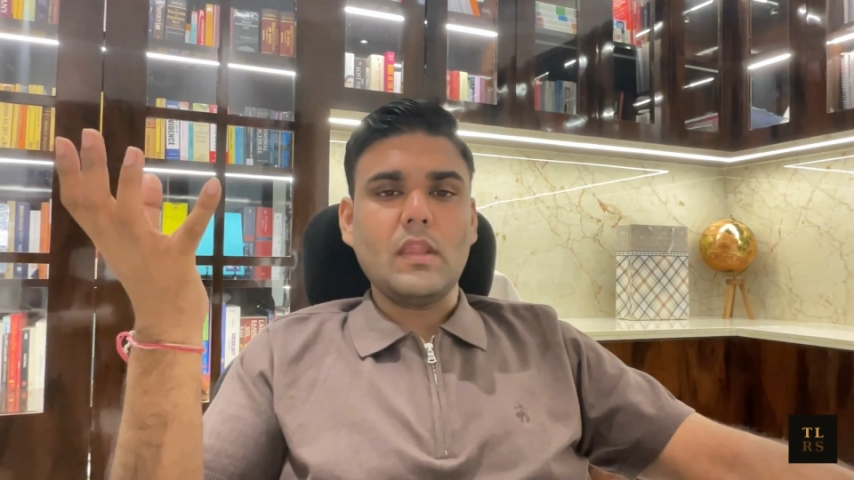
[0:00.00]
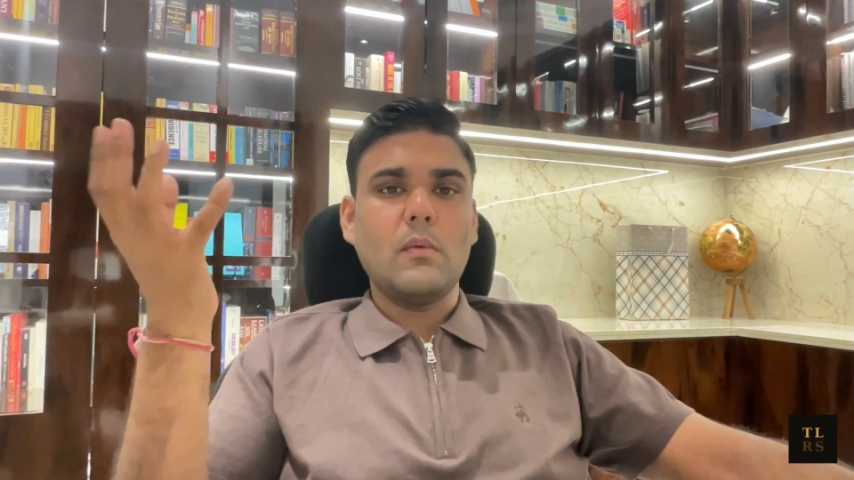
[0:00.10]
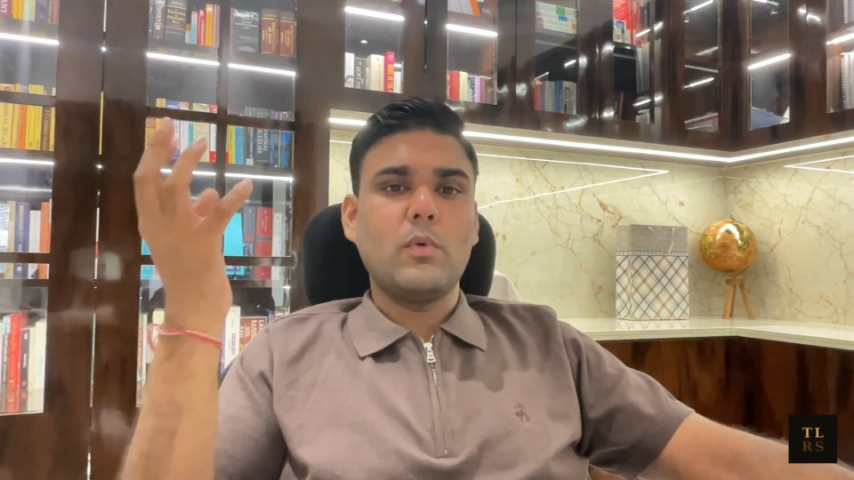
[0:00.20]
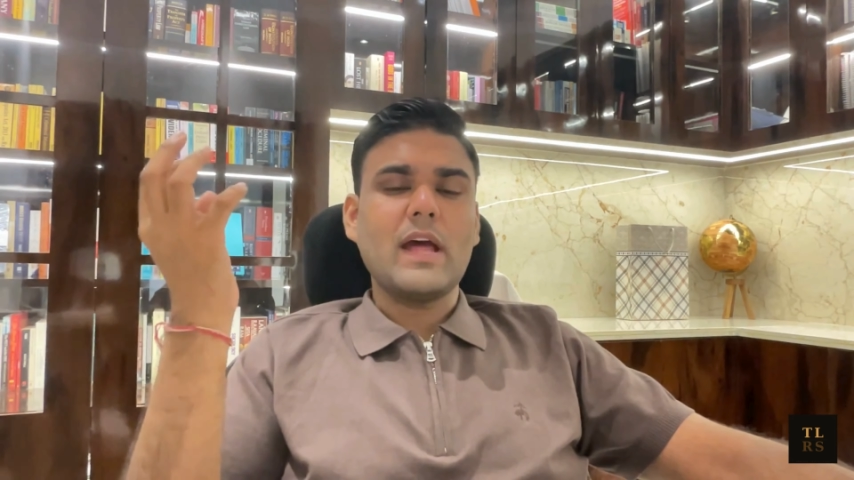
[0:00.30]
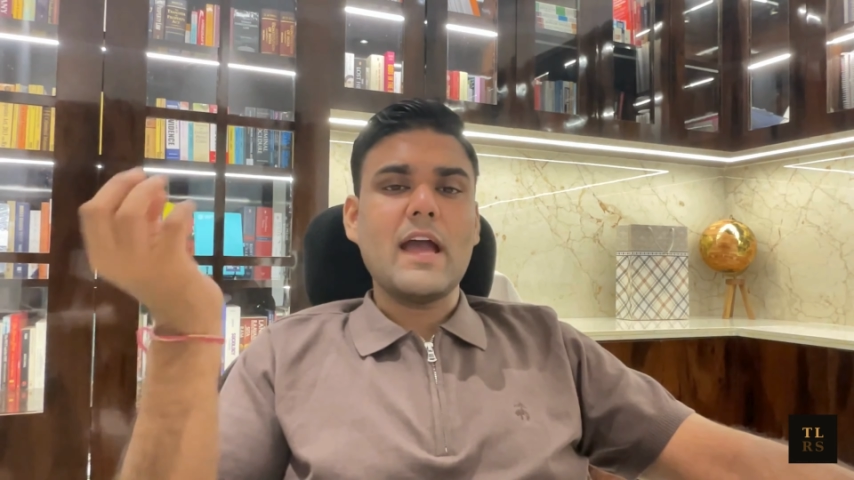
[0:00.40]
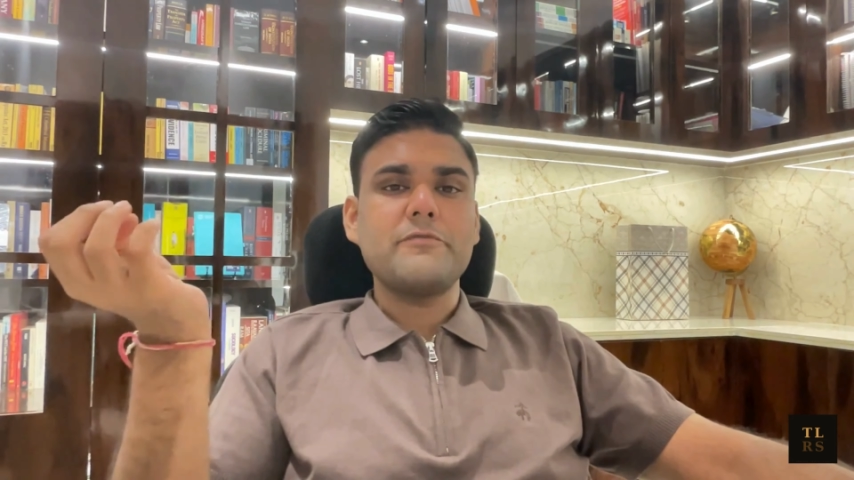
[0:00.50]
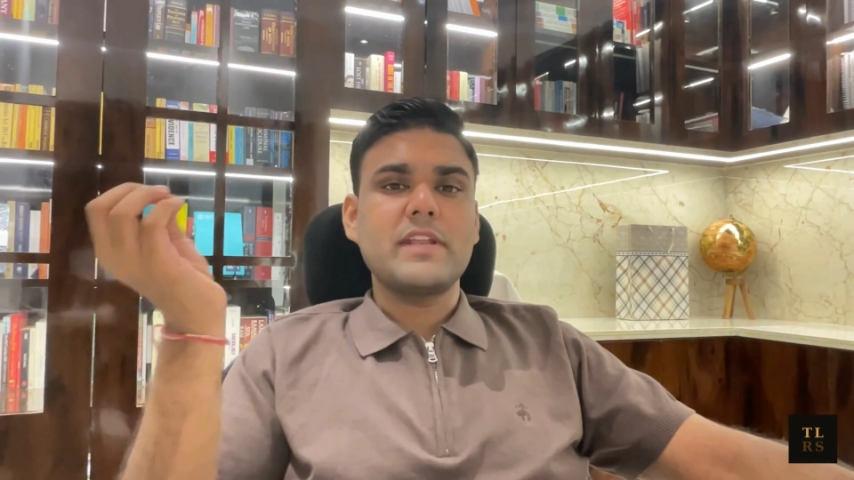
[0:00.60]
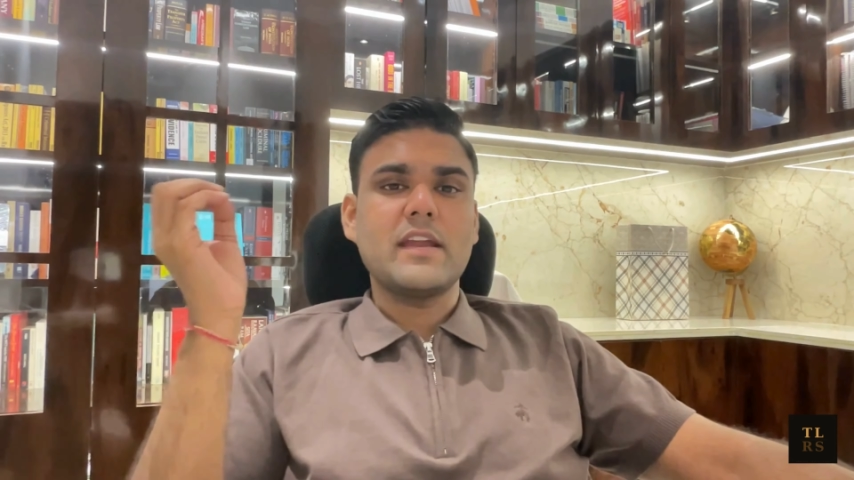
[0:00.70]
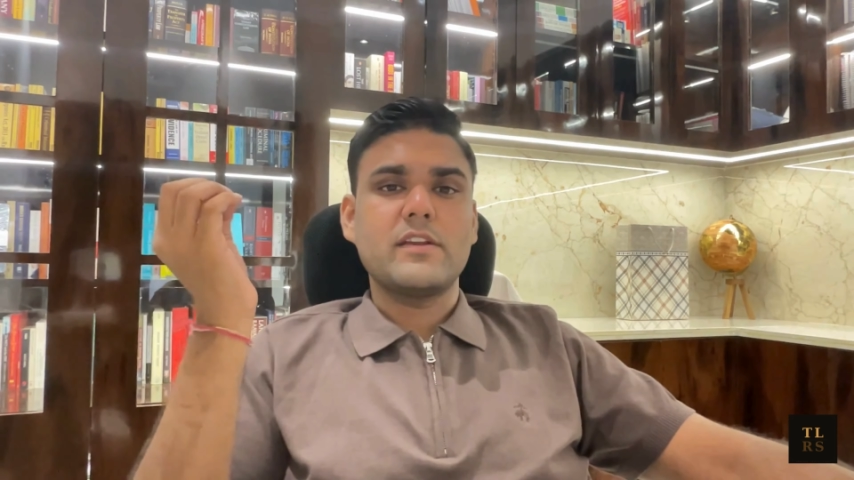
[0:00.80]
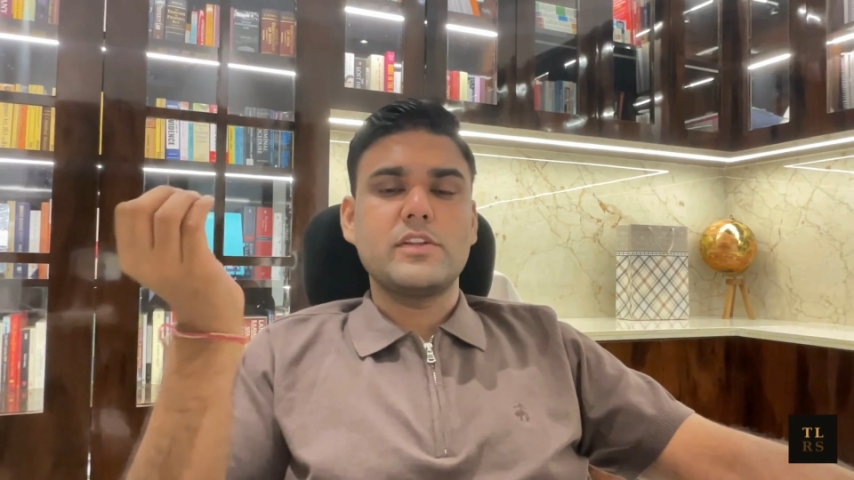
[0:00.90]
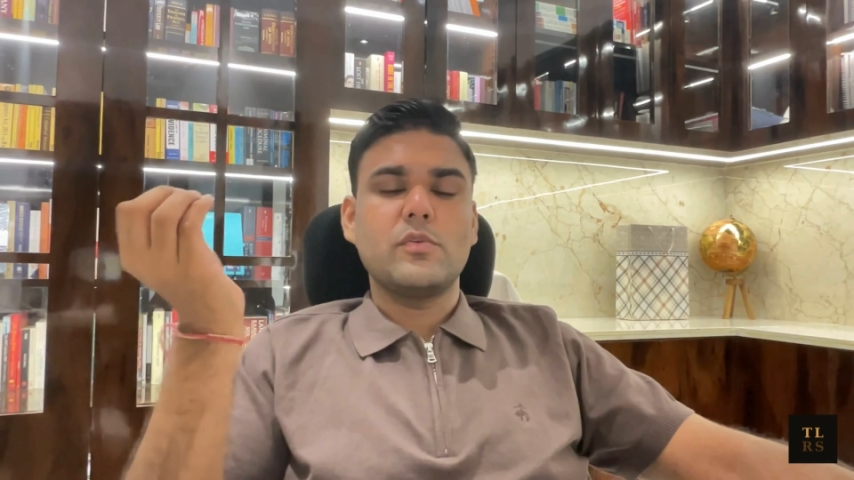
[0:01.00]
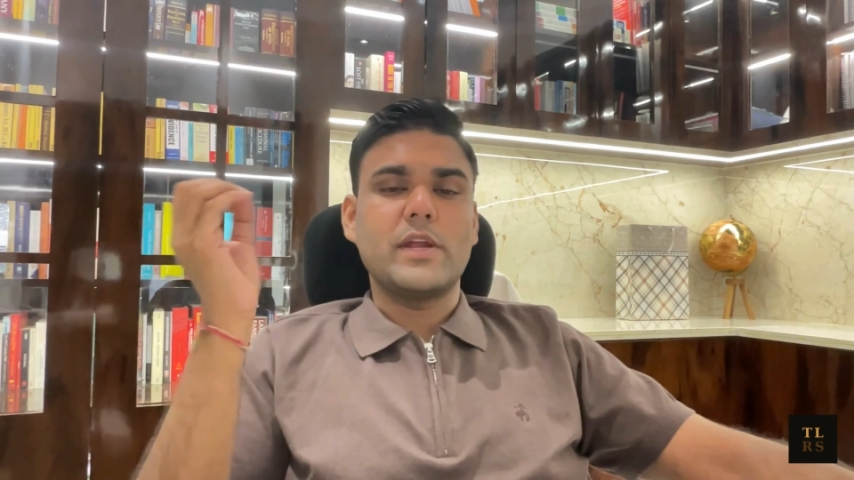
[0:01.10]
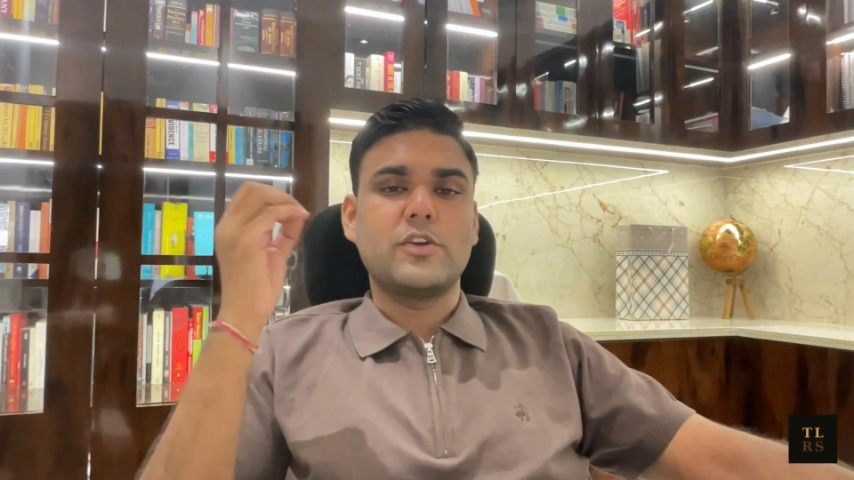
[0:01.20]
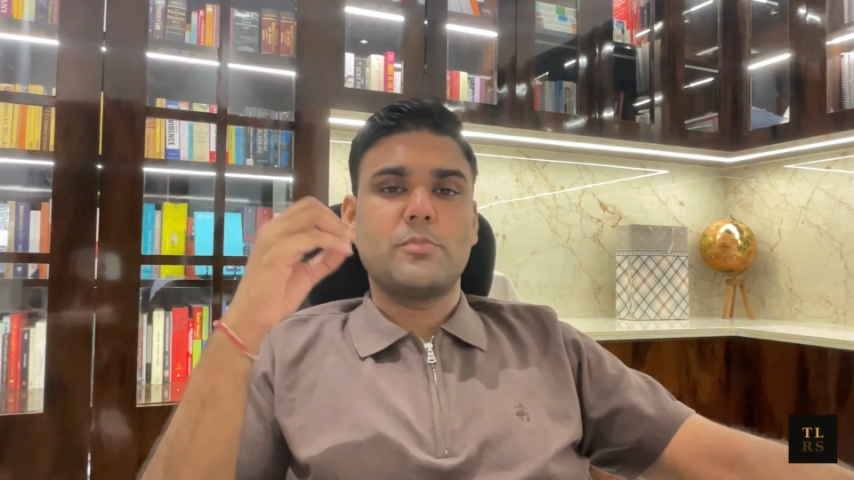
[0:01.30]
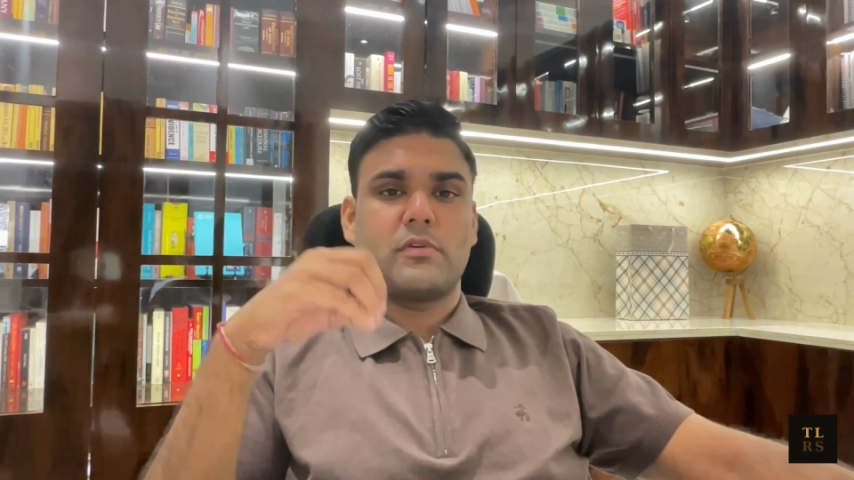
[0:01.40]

Would I have taken you into